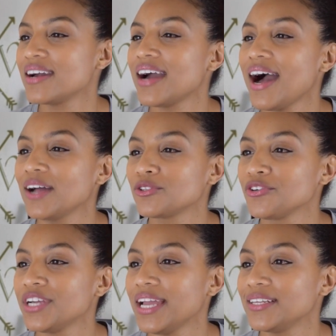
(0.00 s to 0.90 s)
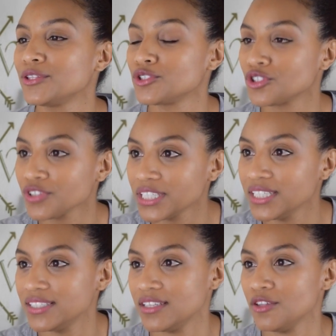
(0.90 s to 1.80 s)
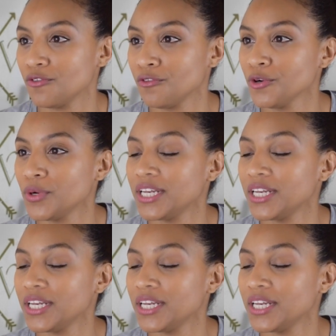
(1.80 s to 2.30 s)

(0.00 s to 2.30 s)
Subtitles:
God created the trees and the fruit,